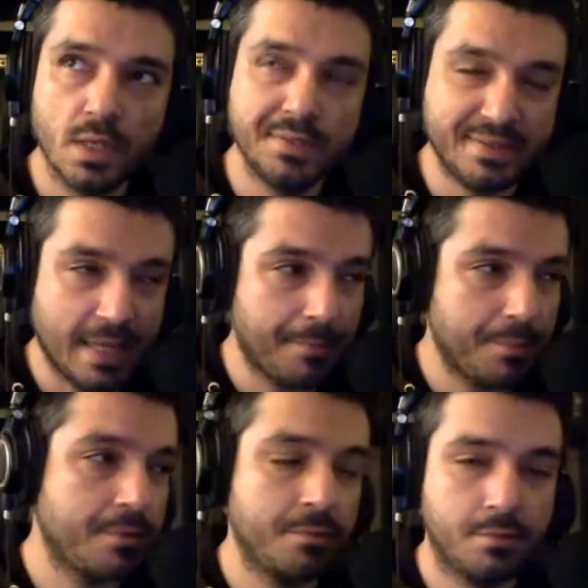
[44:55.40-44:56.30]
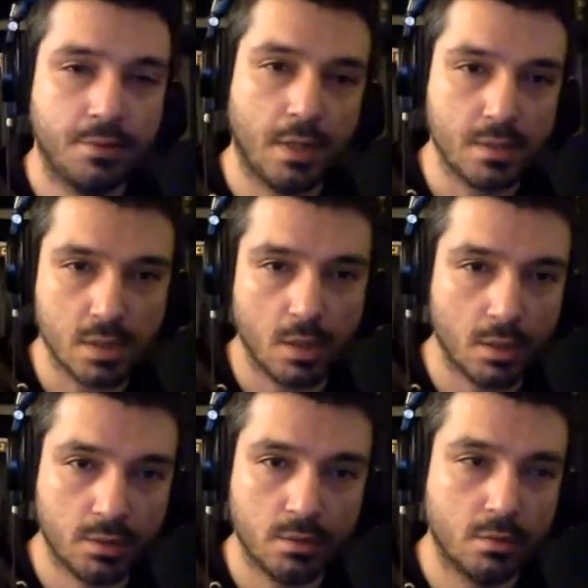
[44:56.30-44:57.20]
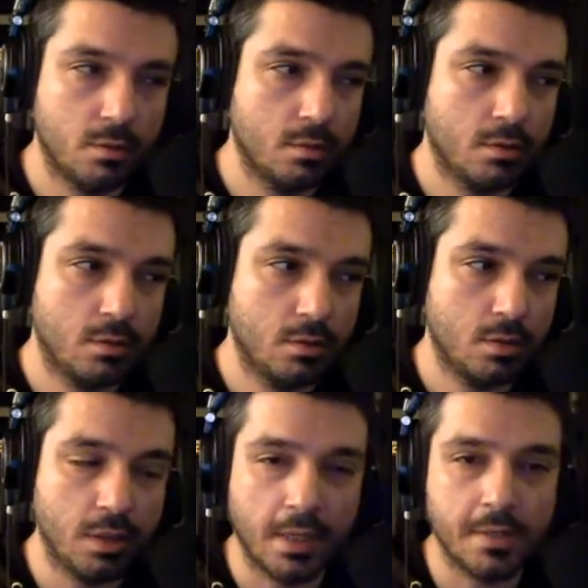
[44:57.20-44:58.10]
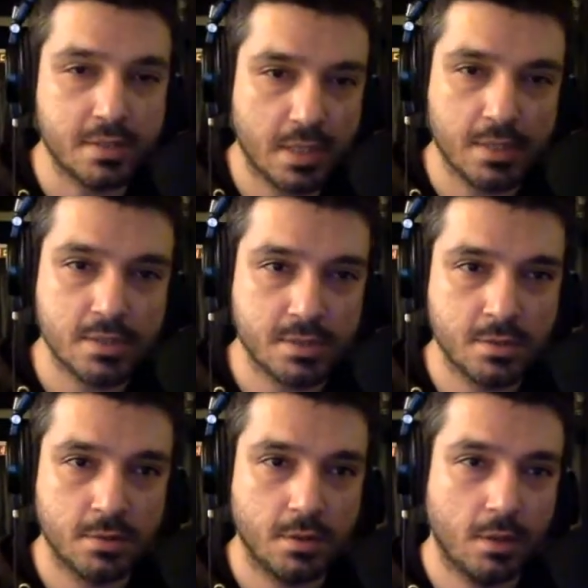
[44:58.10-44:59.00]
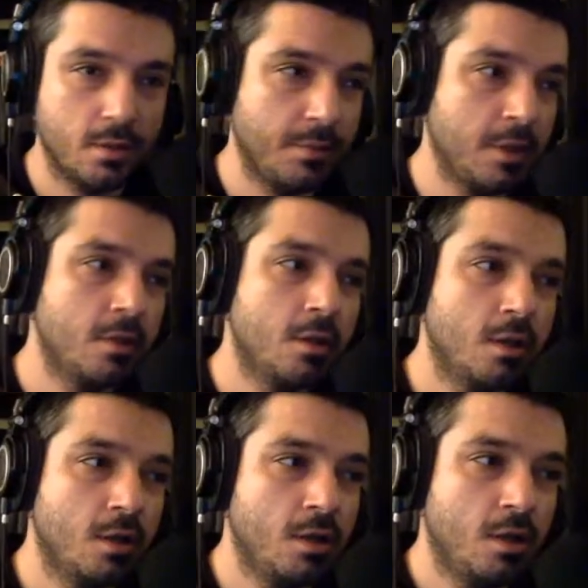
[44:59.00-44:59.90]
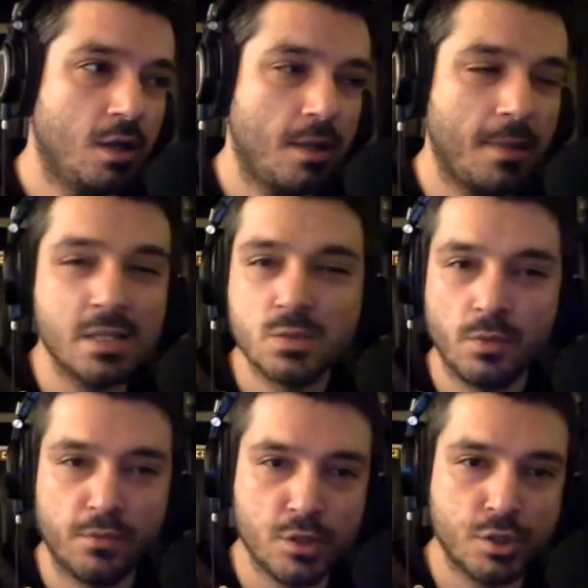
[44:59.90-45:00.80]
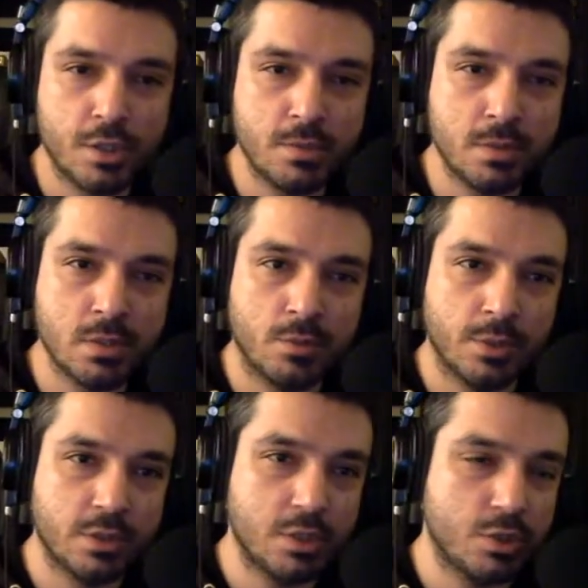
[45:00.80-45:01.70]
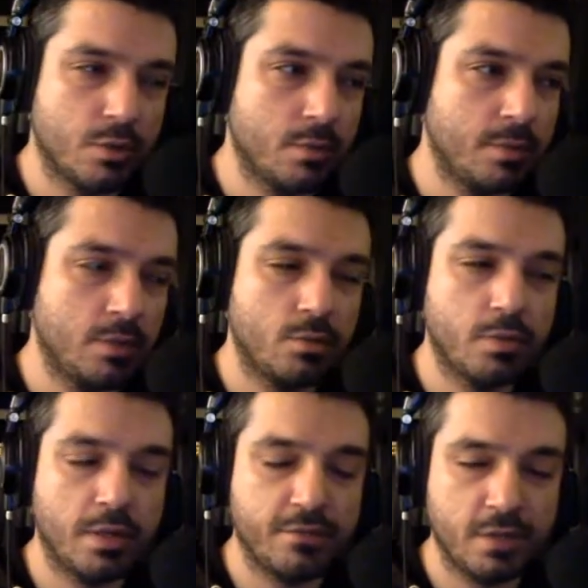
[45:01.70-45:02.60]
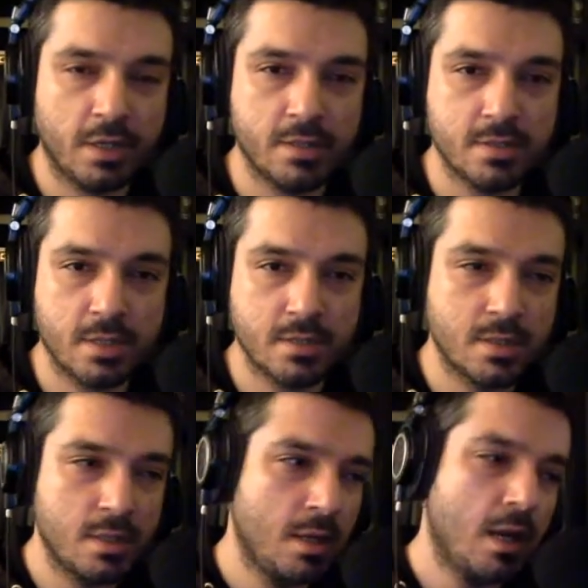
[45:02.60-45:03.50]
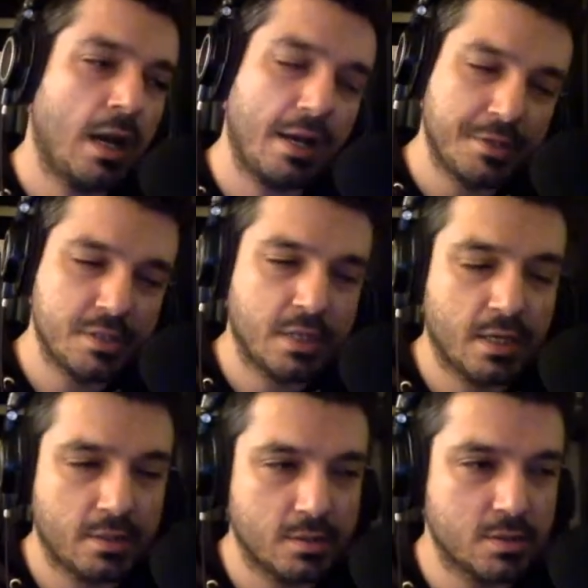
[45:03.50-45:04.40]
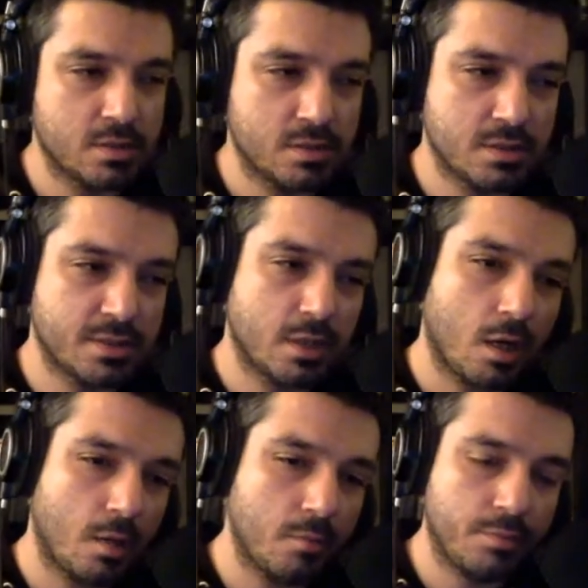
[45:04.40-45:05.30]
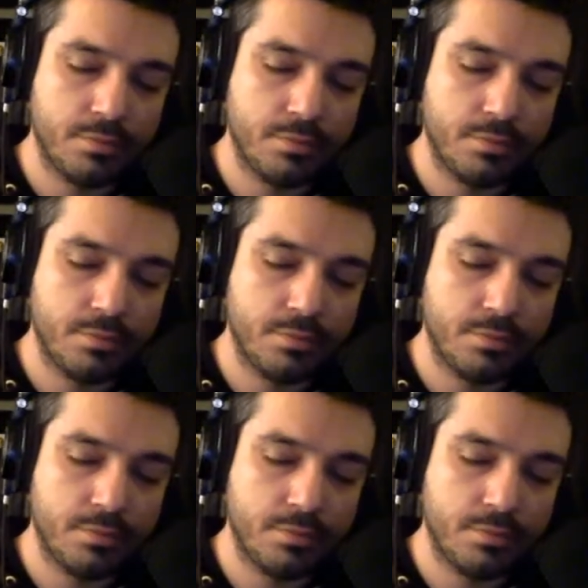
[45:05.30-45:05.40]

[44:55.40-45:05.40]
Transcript: depth that is on the United States. You know what I mean? And that's what frustrates me so much that Joel Embiid would play for the United States. I understand this sob,